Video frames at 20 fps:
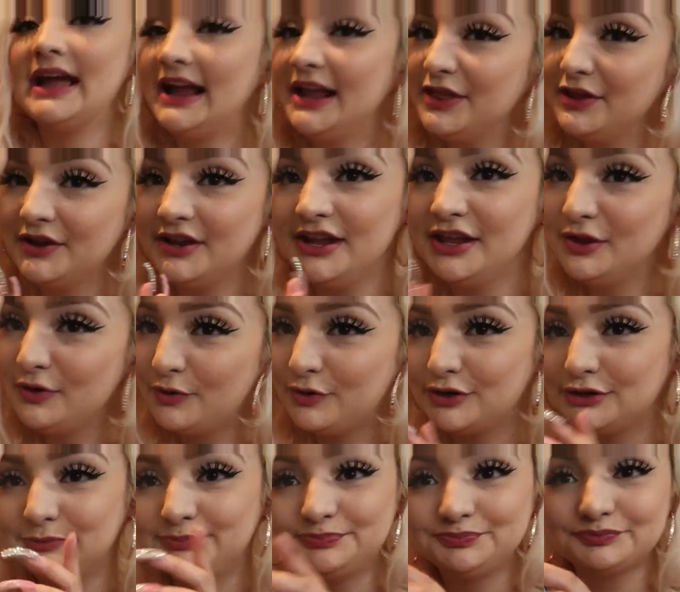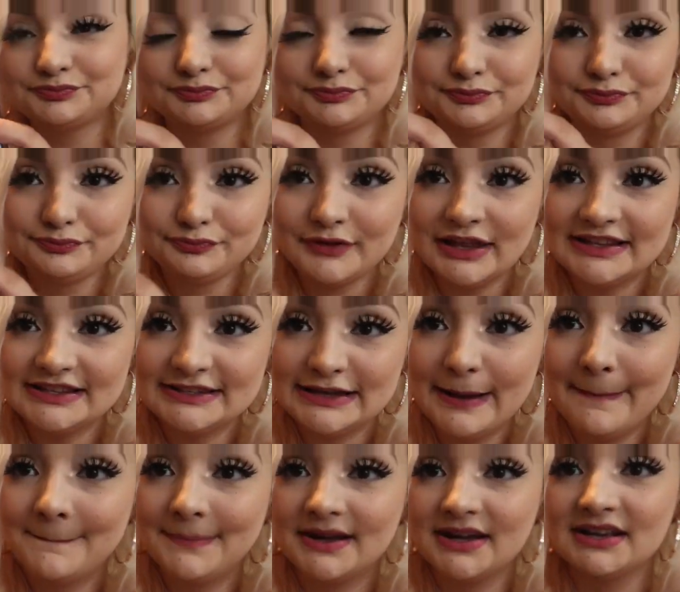either either or
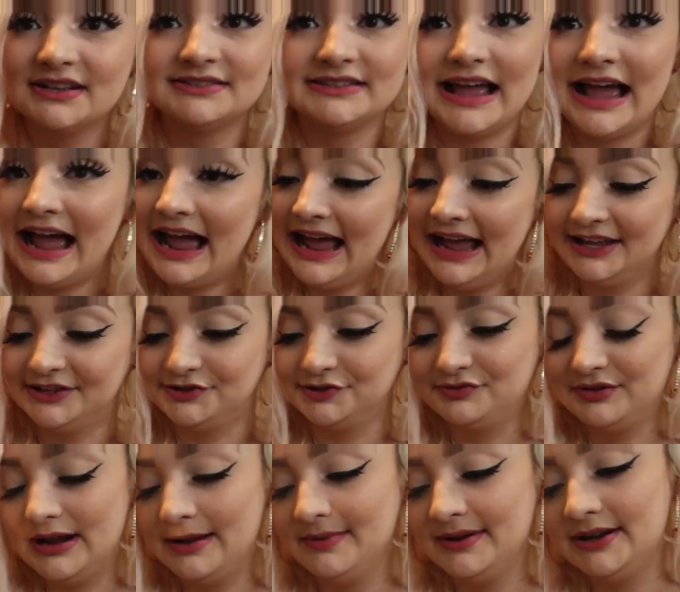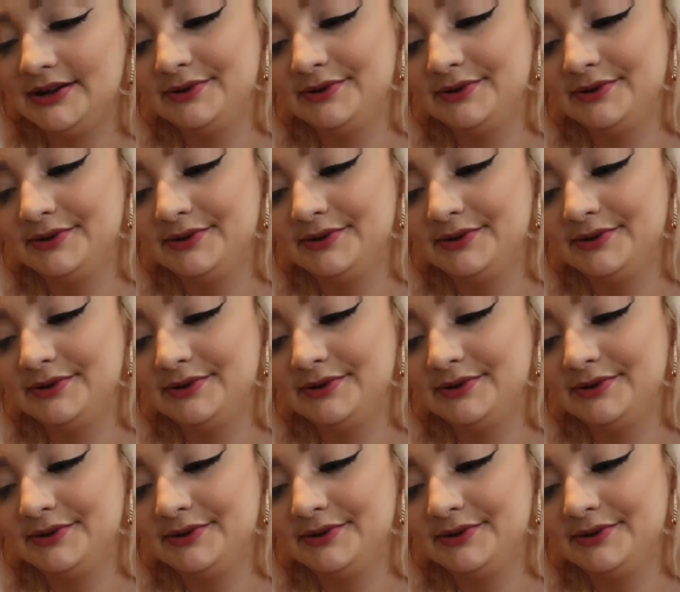10 bucks i had to grab it